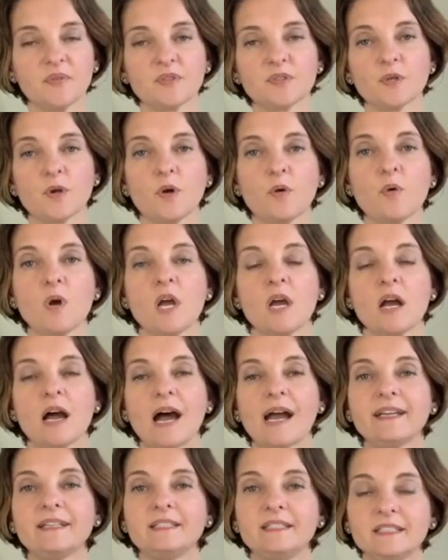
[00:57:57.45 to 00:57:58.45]
So
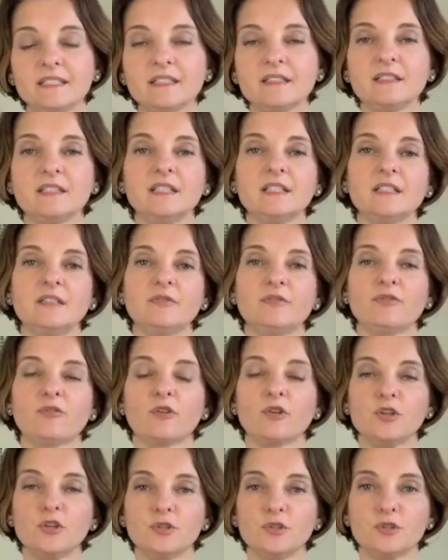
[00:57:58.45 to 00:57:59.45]
ideally,
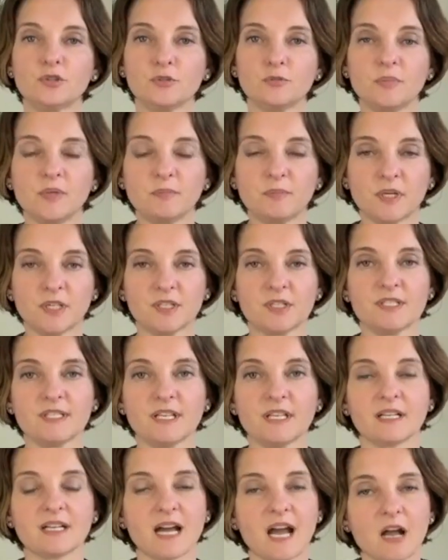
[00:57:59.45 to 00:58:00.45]
for you to be
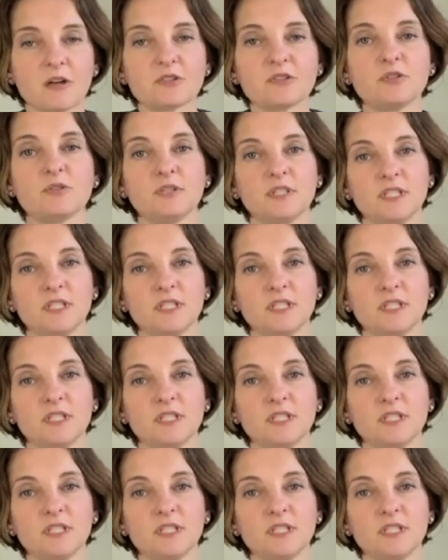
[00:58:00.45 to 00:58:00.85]
purchasing a house, you